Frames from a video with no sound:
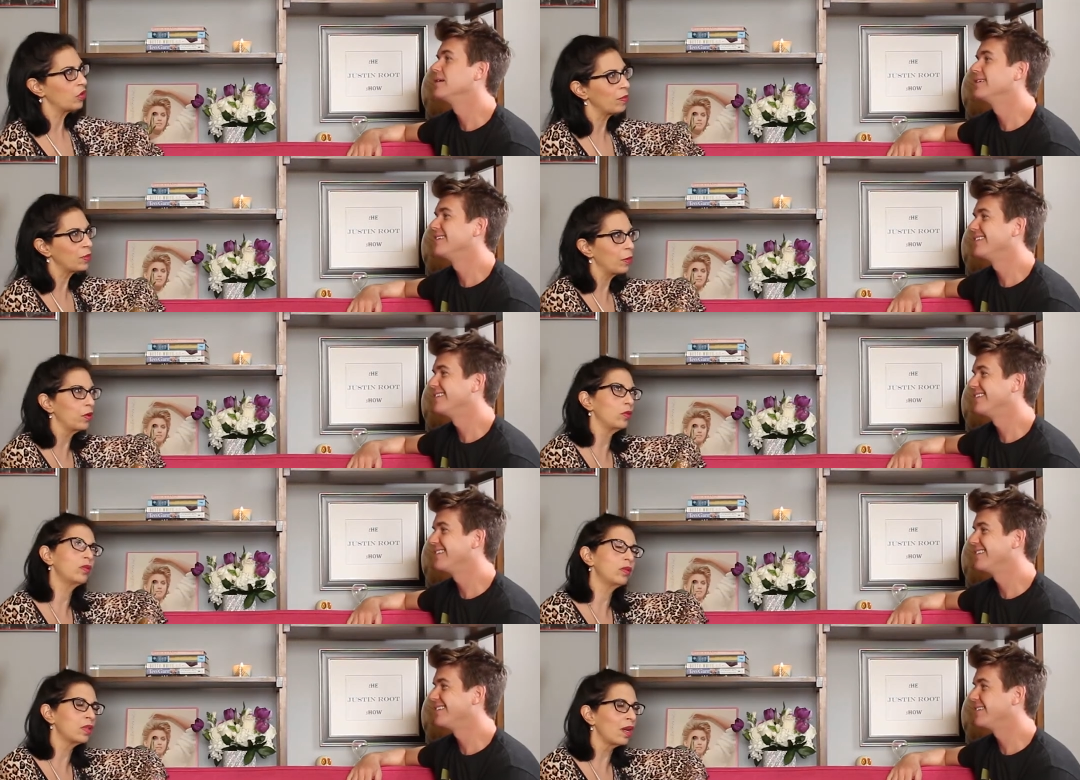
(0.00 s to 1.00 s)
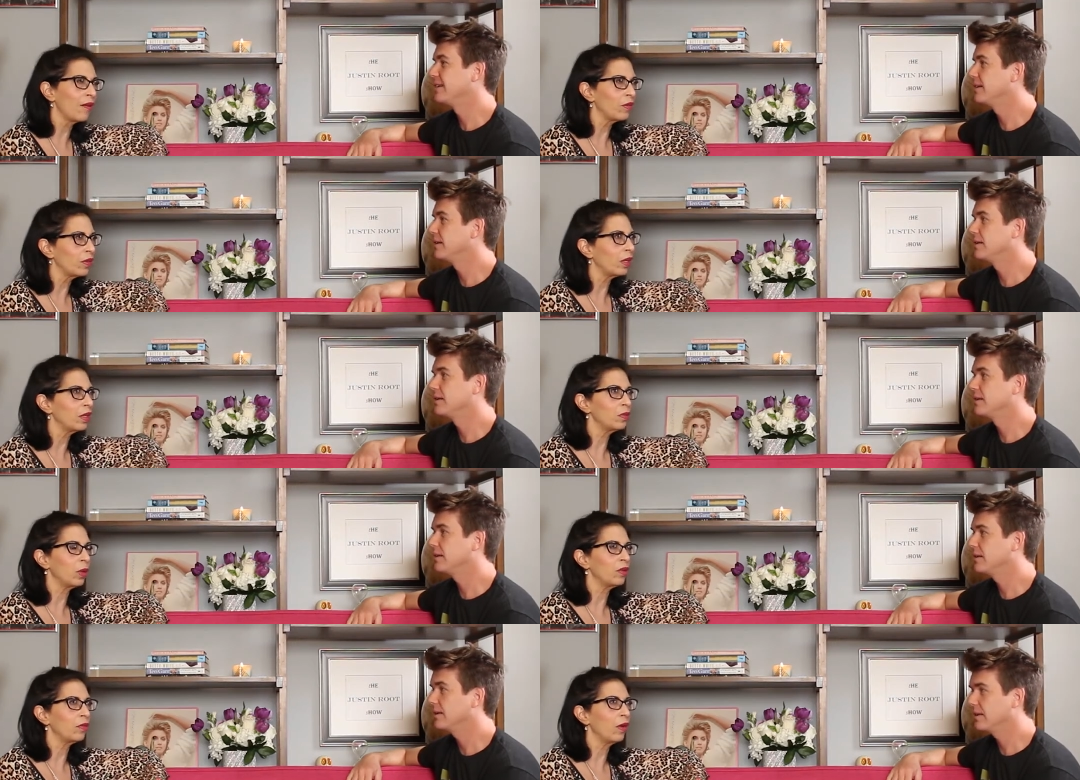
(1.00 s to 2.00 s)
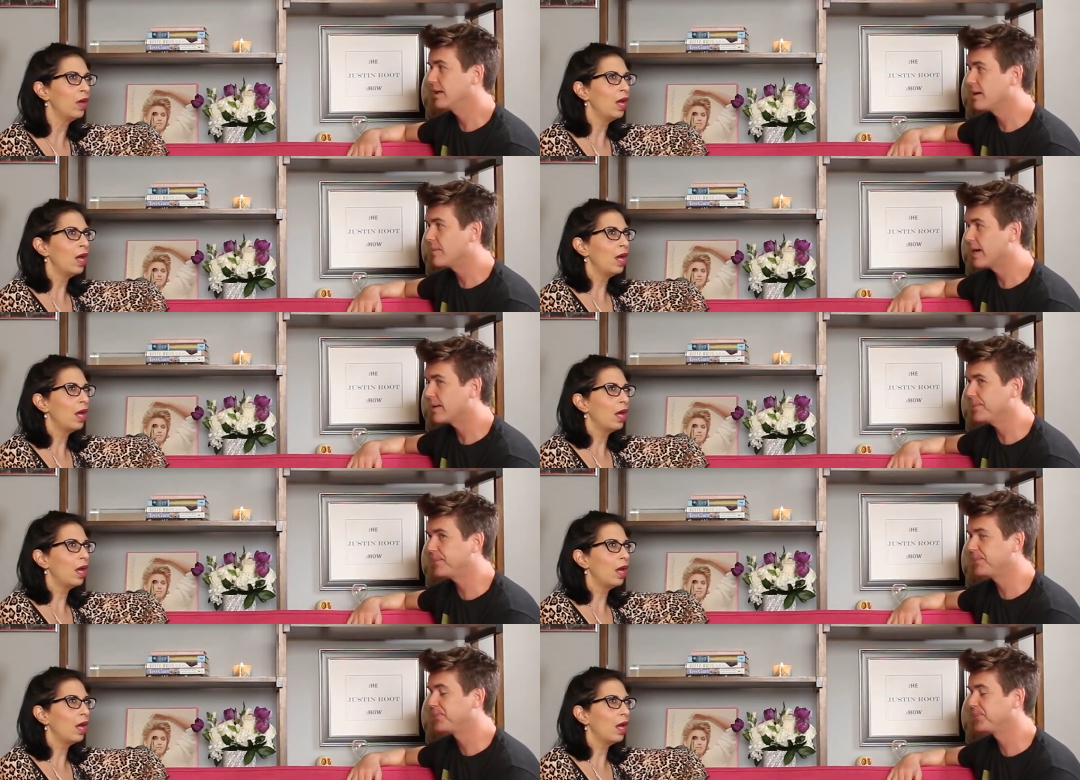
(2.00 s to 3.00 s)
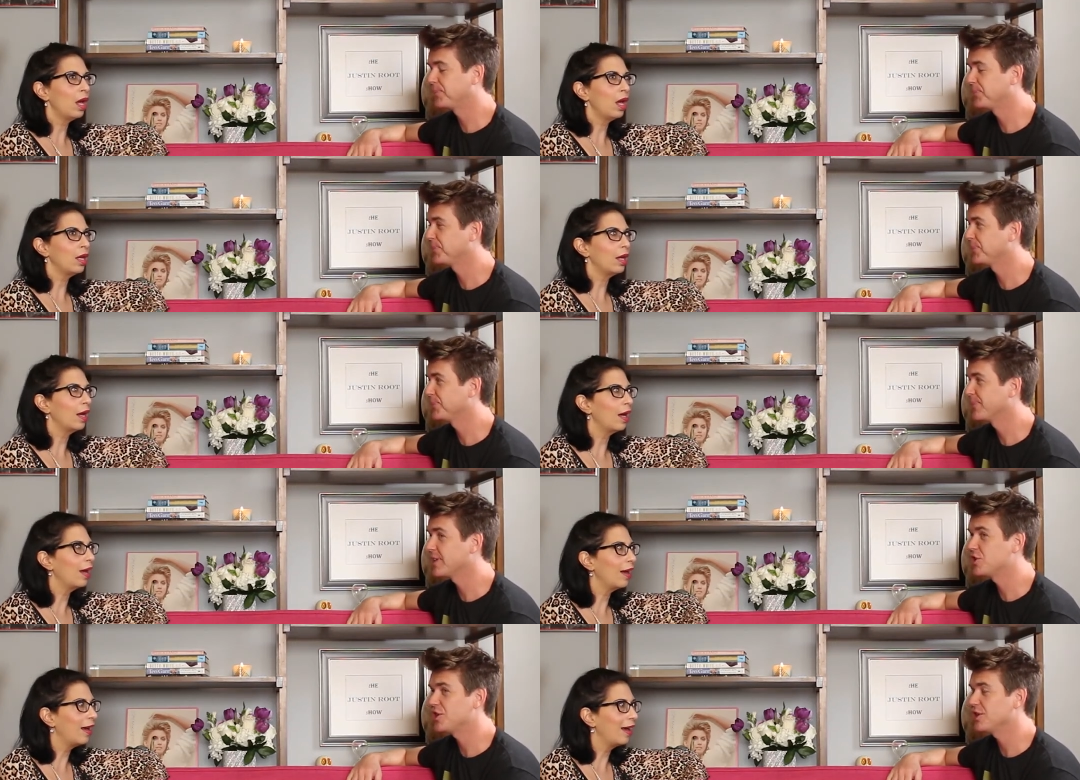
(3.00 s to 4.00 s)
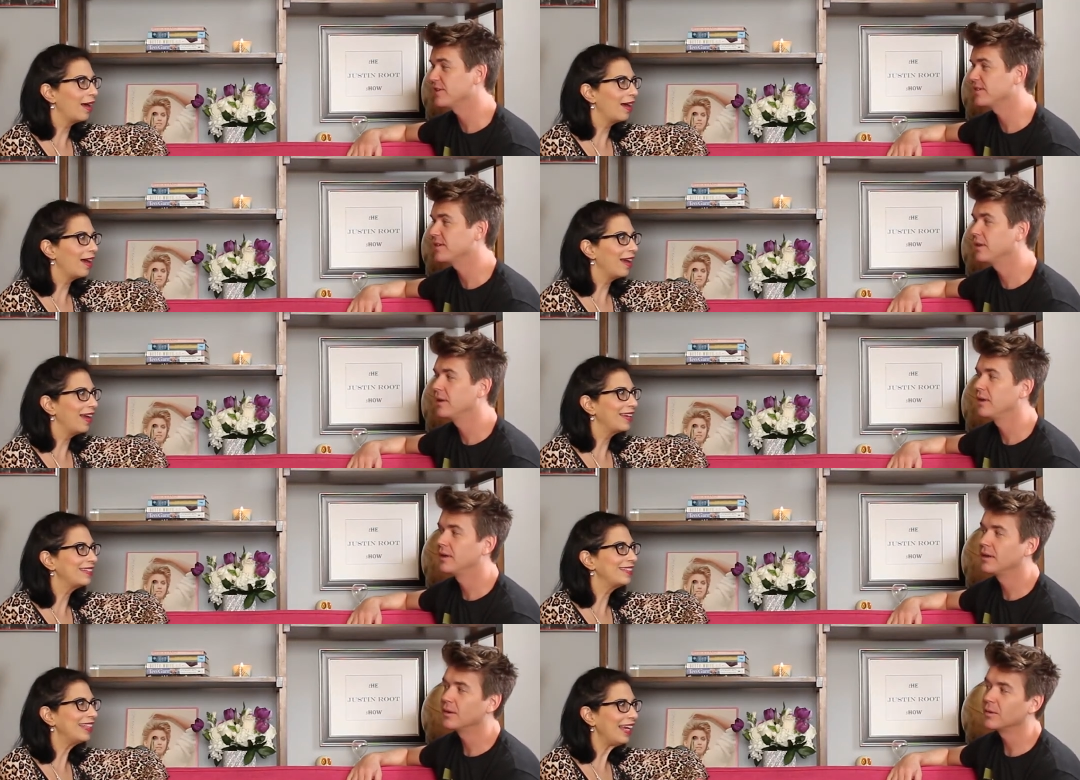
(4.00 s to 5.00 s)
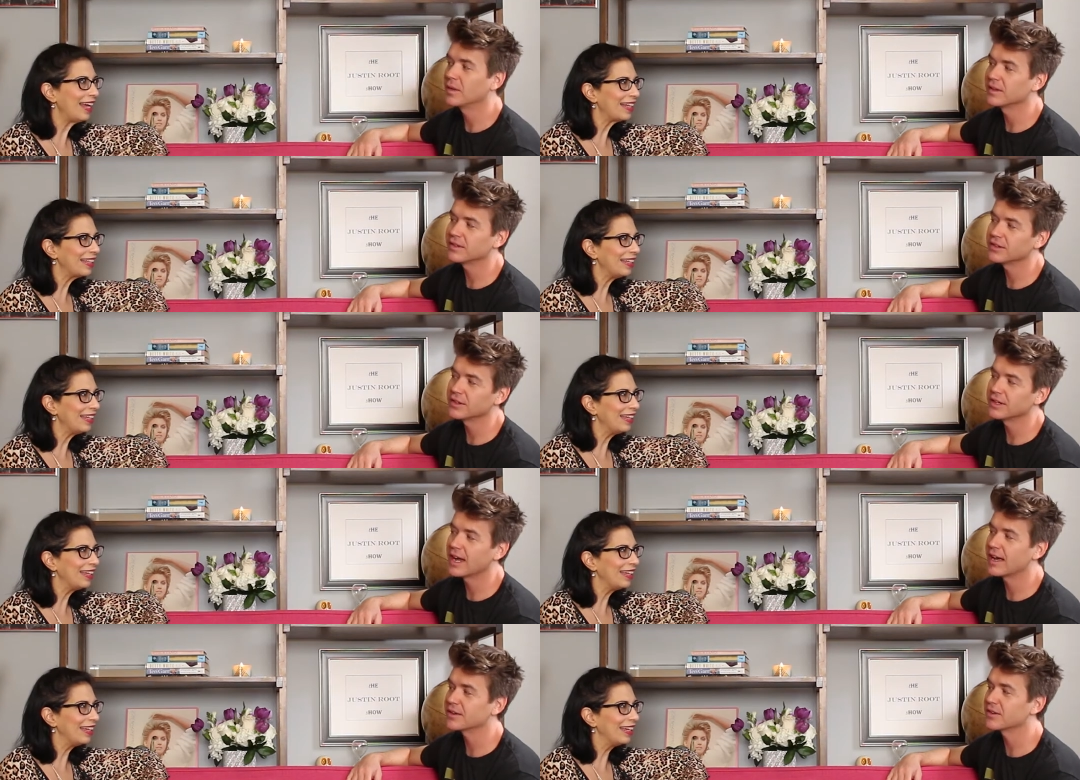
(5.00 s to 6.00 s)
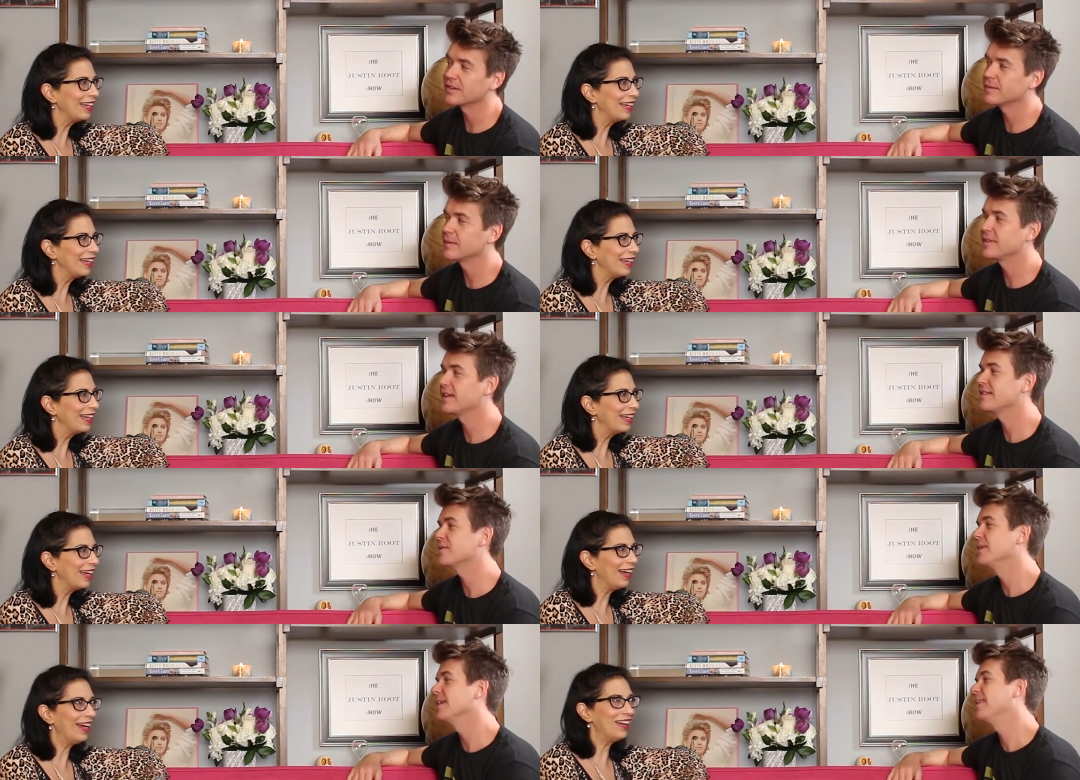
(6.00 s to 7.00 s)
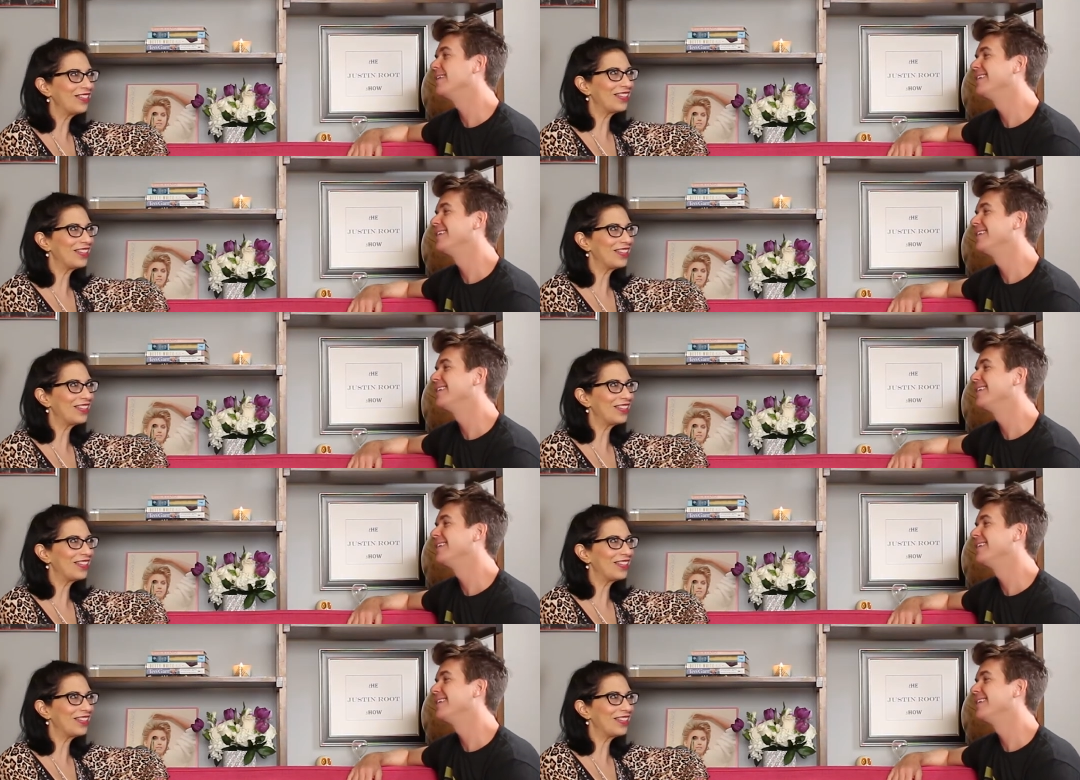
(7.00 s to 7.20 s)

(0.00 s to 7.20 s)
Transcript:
Speaker 1: James Burroughs, who's done everything, and he's wonderful. The Comeback. Yeah. Cheers.
Speaker 2: Exactly. With a certain actress I'm obsessed with. Oh,